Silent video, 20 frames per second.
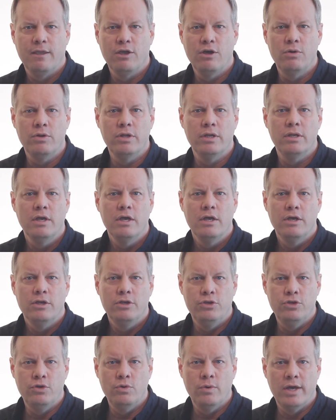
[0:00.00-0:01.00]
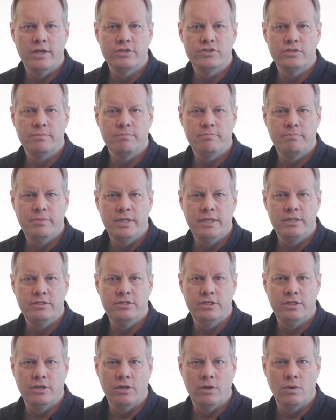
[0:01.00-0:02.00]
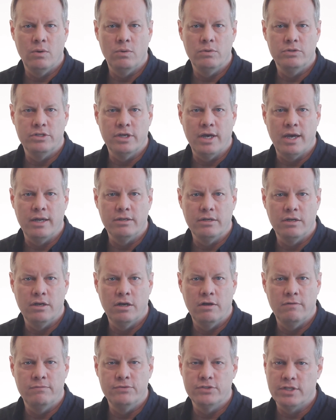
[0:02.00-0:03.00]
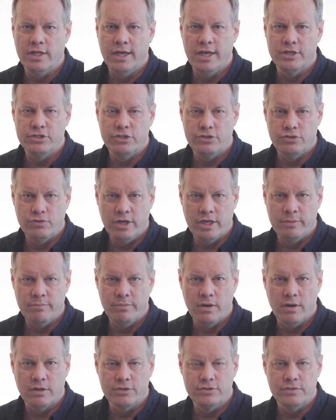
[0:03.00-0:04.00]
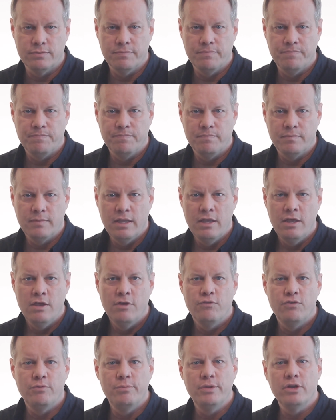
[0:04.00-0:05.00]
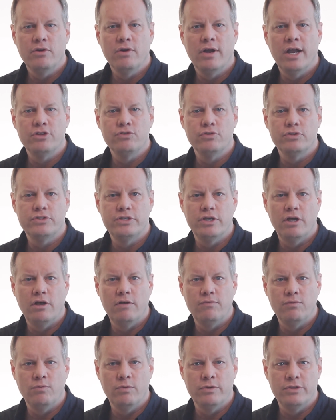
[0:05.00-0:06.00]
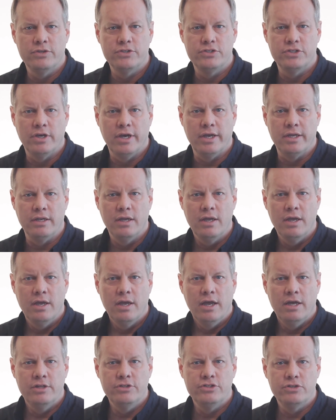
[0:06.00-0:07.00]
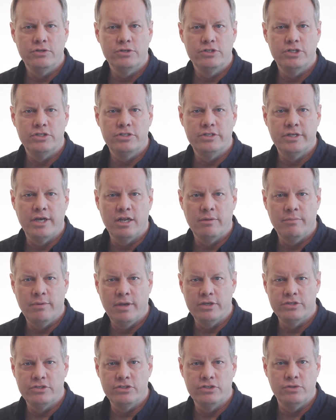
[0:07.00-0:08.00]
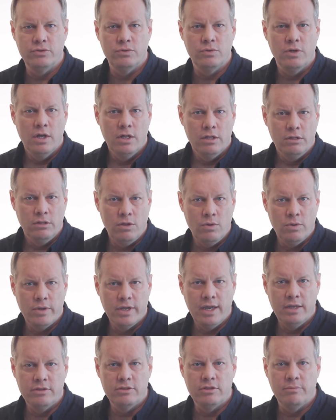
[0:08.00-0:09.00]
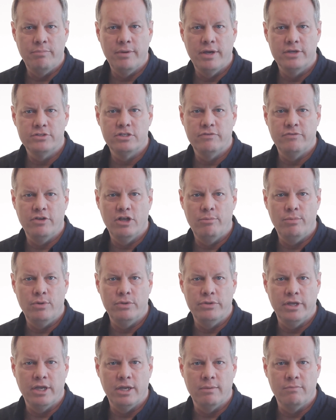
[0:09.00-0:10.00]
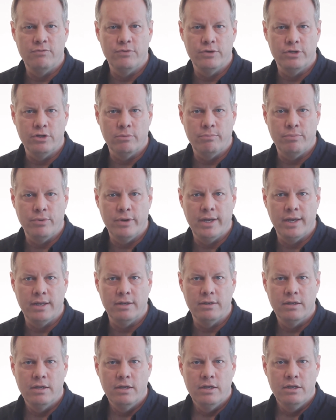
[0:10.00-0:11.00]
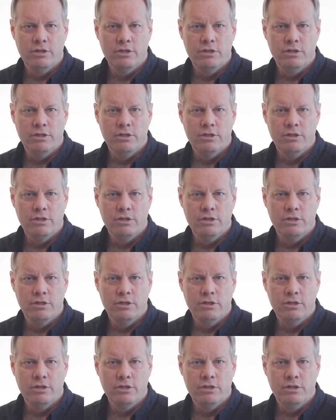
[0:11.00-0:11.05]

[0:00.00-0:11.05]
Go to uspto.gov/trademarks. Familiarize yourself with the site and search this database to locate the best available name for your brand.